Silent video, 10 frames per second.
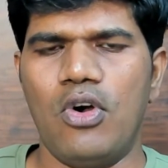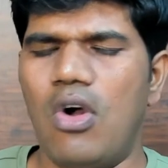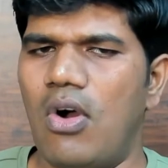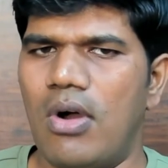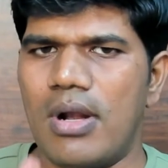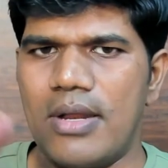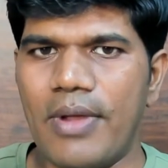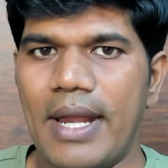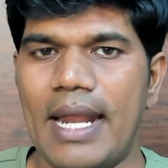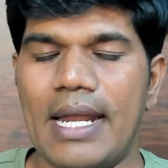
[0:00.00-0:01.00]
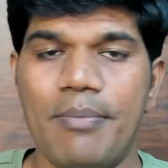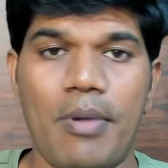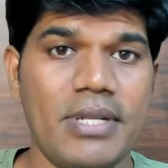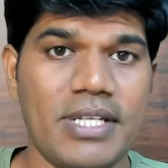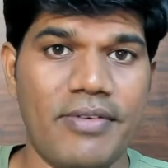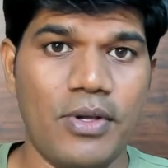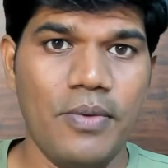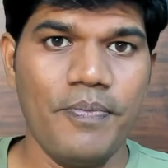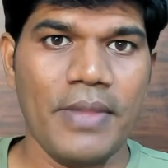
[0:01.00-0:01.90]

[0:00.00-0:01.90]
or you can directly publish a video.